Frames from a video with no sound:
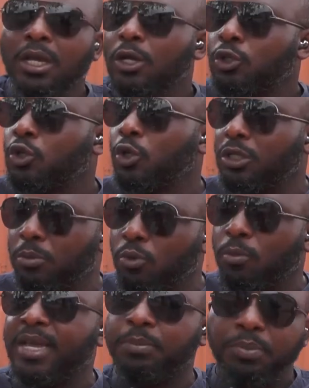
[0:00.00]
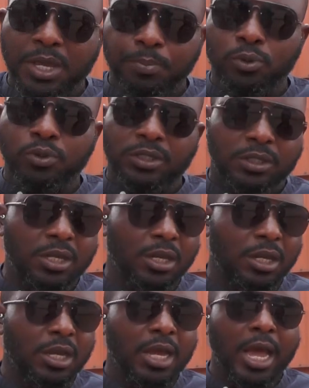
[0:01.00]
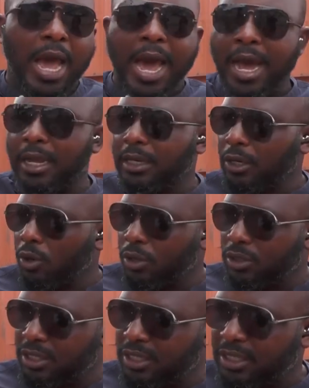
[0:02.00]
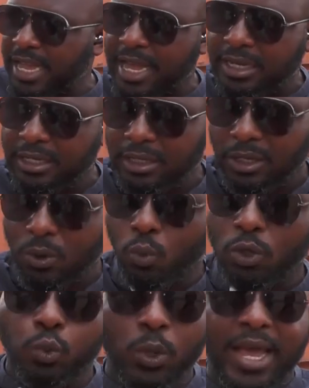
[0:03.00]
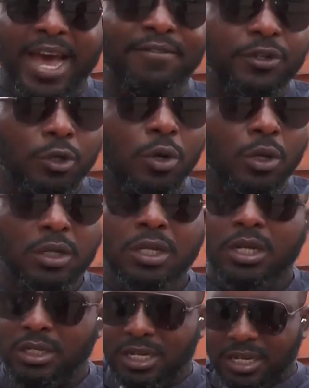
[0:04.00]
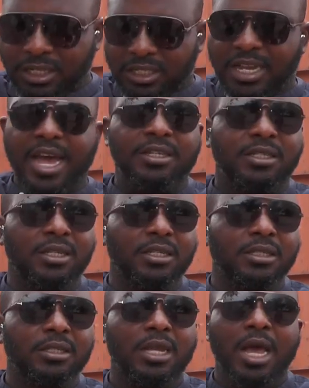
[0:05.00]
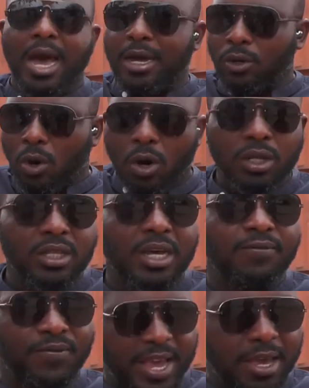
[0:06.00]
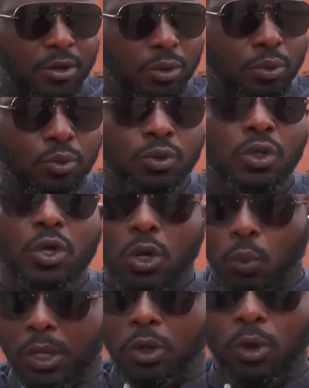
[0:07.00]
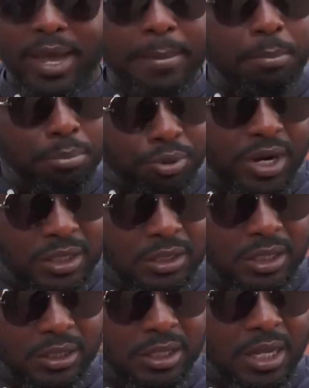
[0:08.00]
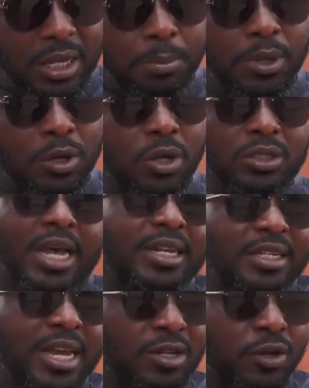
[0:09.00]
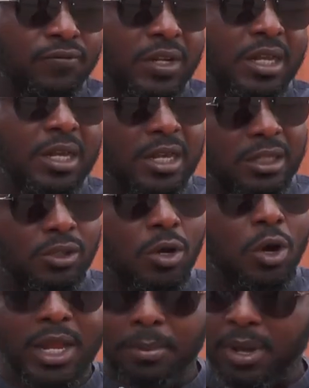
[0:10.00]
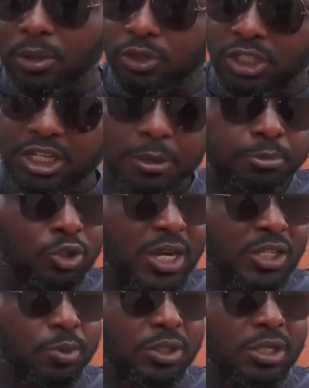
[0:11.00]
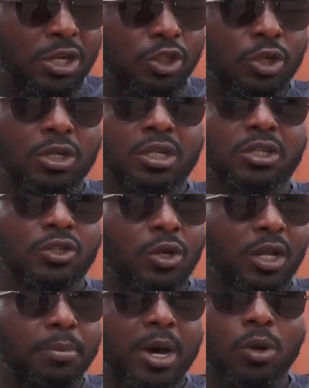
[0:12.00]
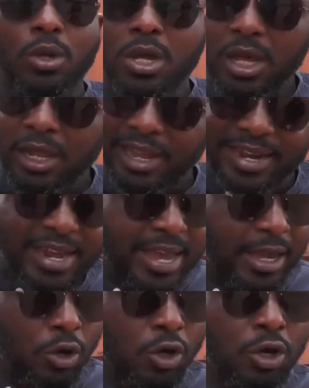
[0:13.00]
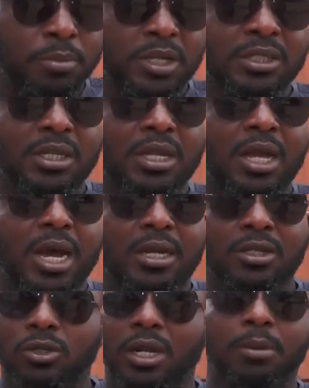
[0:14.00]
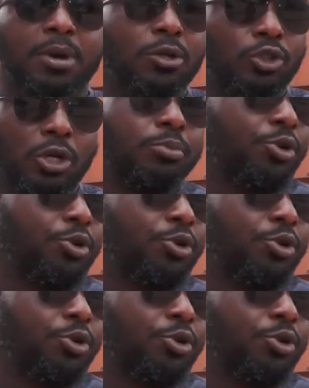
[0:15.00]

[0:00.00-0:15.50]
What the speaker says: So the moment people see and understand what we have done, then taxis and other vehicles will embrace it, because at the end of the day, it's all about cheap transportation, it's all about cleaner economies, and it's all about job